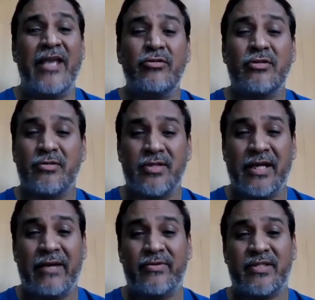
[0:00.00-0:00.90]
used to
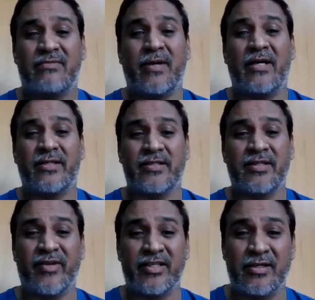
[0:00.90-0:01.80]
think I was the
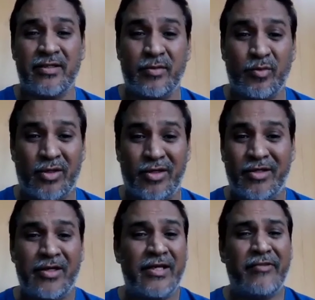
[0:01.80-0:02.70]
smartest investor in the
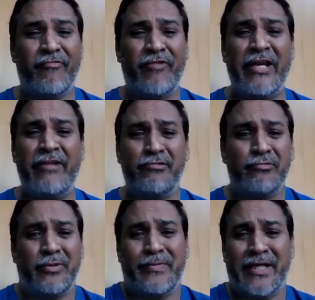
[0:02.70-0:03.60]
world. Very
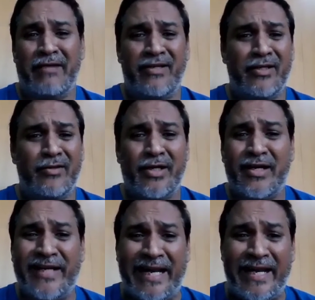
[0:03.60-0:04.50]
few people have delivered
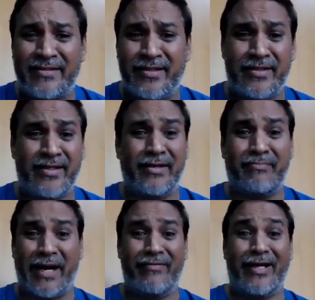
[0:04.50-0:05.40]
a 10x return in
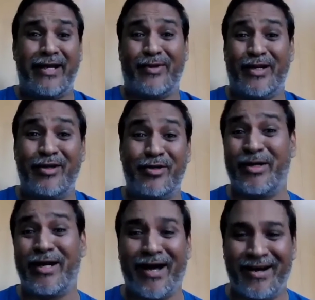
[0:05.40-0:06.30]
private equity in
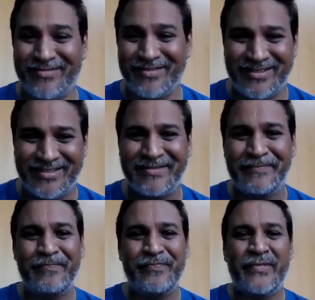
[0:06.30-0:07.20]
2.5 years.
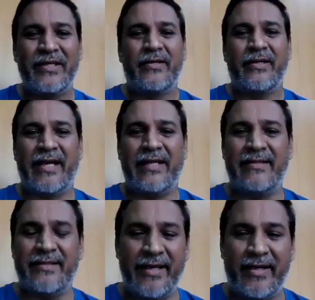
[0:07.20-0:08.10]

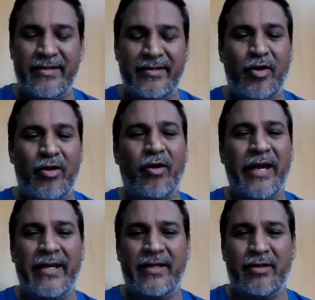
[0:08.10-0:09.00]
And then on
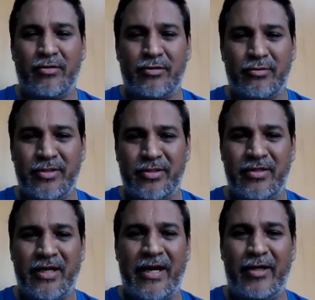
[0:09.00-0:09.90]
18
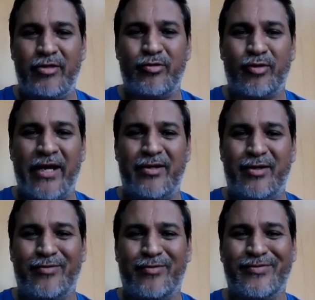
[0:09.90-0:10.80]
October, I had to write
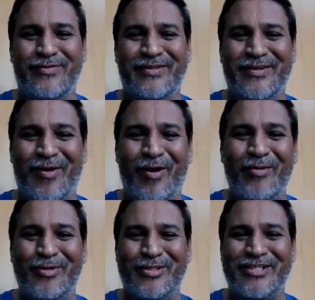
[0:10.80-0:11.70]
off
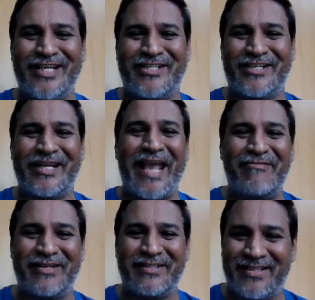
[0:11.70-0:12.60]
almost literally
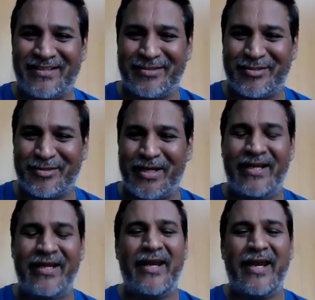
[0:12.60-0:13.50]
everything. So
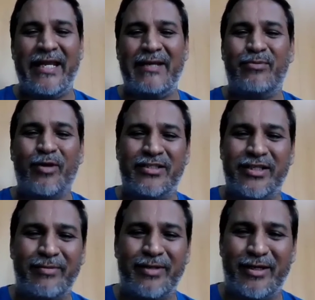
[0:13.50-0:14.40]
my
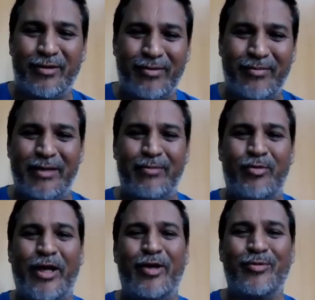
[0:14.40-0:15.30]
$18.3 million became
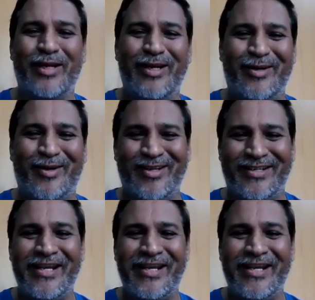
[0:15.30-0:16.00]
$22 million